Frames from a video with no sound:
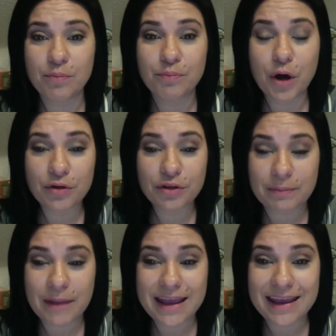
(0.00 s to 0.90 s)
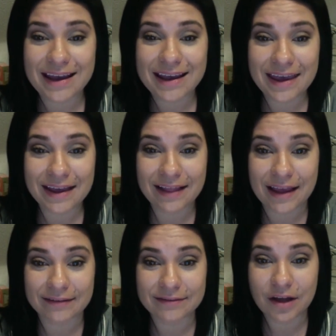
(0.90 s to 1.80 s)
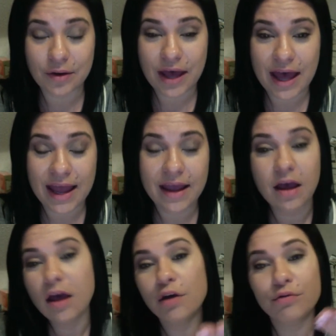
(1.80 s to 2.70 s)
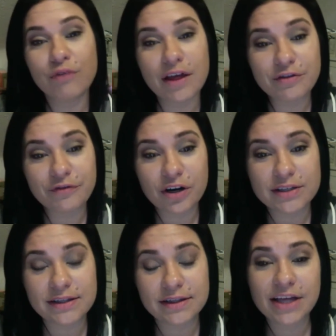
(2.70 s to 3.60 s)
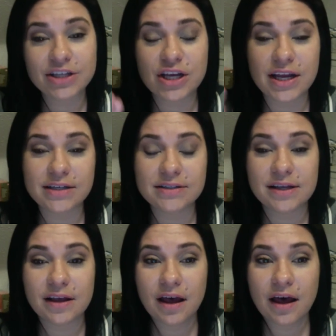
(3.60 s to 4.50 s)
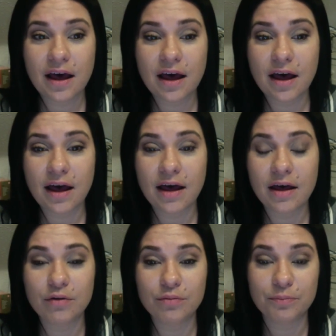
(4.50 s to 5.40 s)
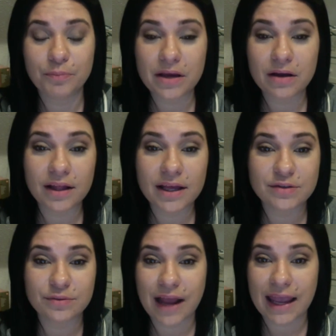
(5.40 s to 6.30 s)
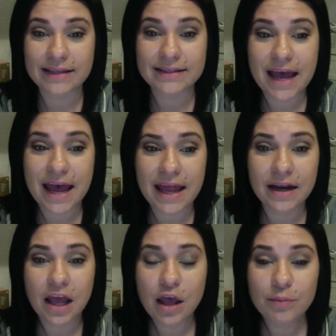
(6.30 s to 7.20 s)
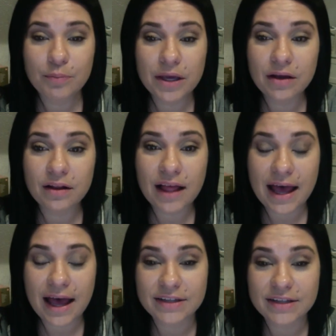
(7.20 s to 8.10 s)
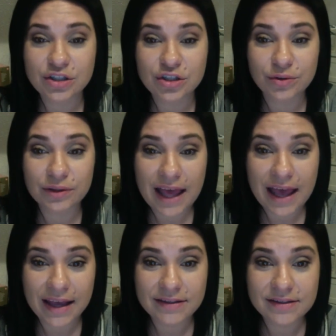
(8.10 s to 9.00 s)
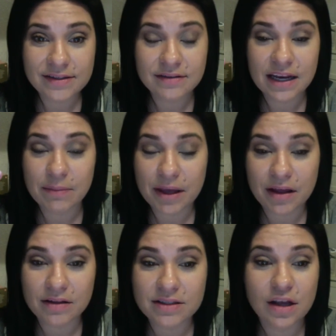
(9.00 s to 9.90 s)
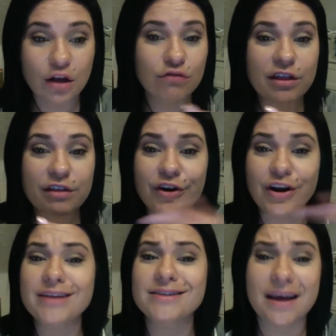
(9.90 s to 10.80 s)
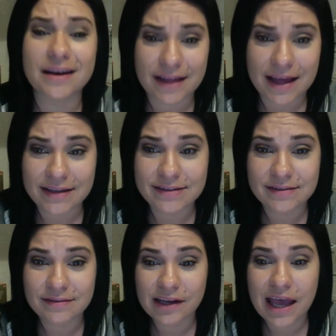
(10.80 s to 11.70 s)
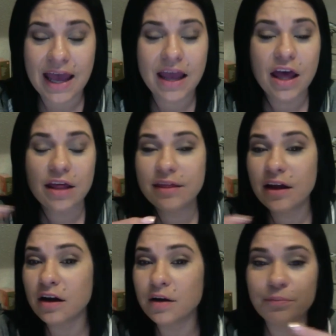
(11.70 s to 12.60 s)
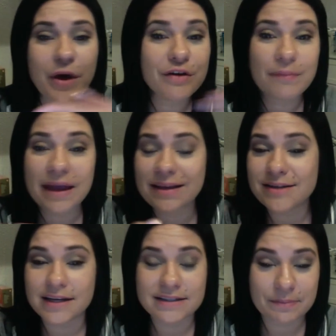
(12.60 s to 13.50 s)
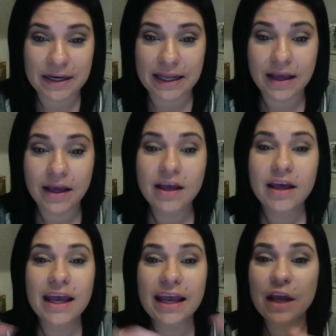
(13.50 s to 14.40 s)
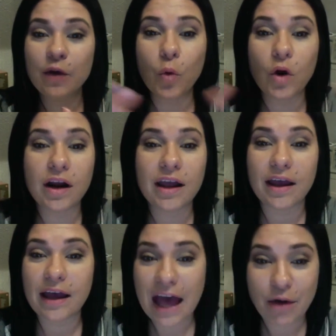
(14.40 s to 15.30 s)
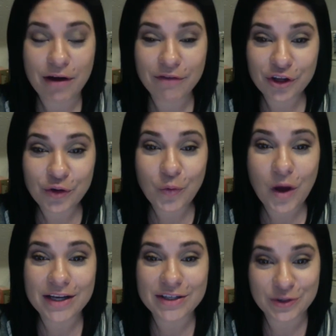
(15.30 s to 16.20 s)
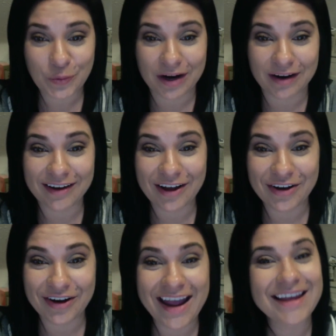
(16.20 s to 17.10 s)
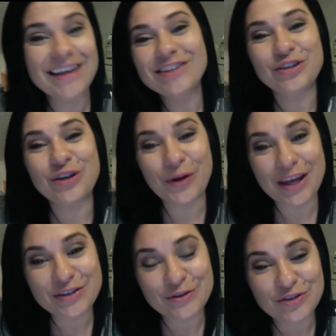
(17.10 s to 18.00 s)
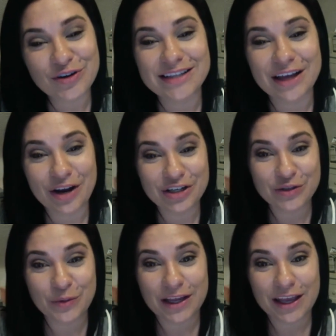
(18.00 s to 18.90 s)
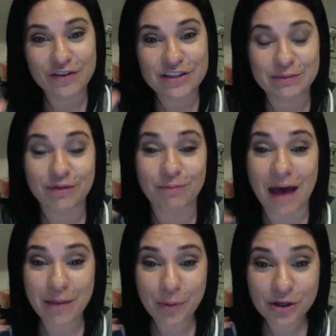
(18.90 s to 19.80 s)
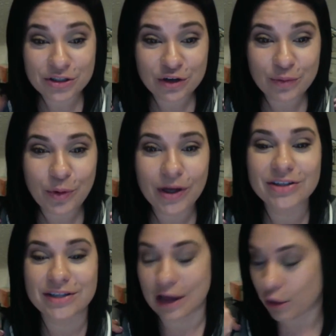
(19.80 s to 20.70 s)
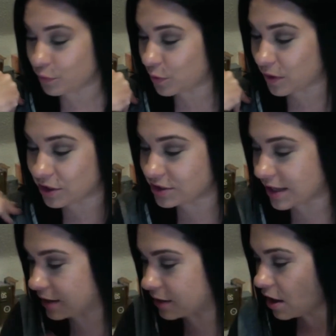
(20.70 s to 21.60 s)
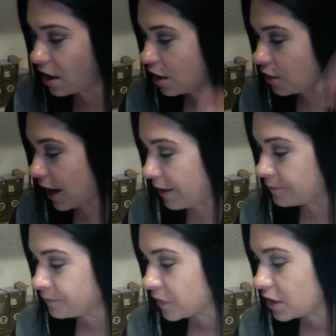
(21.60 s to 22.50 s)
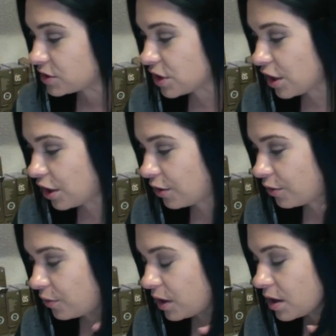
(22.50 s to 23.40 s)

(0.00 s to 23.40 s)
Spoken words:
both are making a killing. Okay, Rutherford is a legend. Beal is rank 10. Beal has 2 legs that he builds. Rutherford has a ton of legs. Okay, they're both making tons of money. It can work however you want it to work. All right, so don't get too stressed out. I just want to give you some of my personal pointers and help you understand. Okay, so